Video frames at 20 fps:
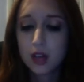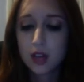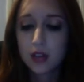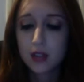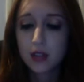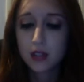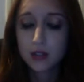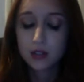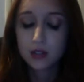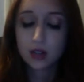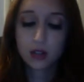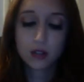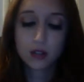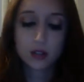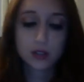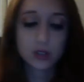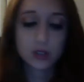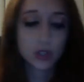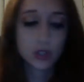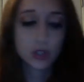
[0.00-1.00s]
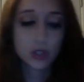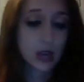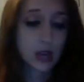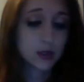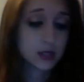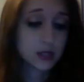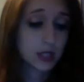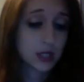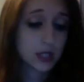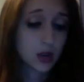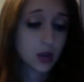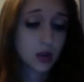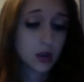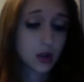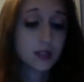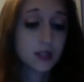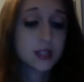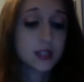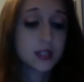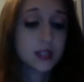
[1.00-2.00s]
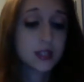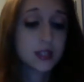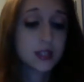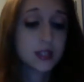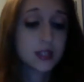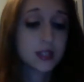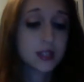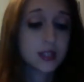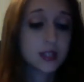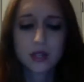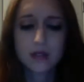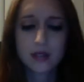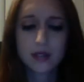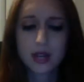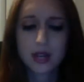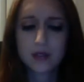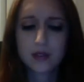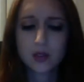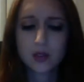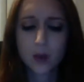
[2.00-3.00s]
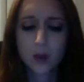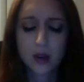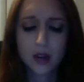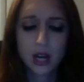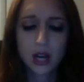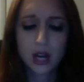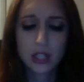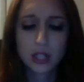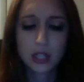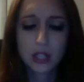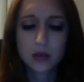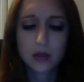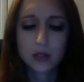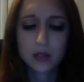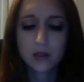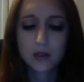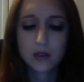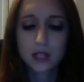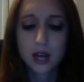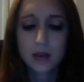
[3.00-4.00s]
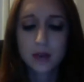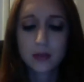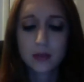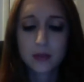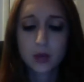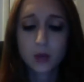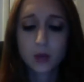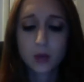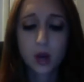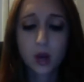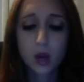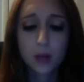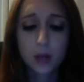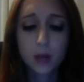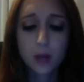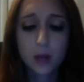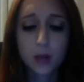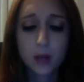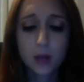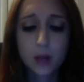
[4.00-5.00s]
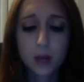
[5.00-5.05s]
They do not crease the shadows that go on top. You don't even have to wear eyeshadows over top. They're waterproof.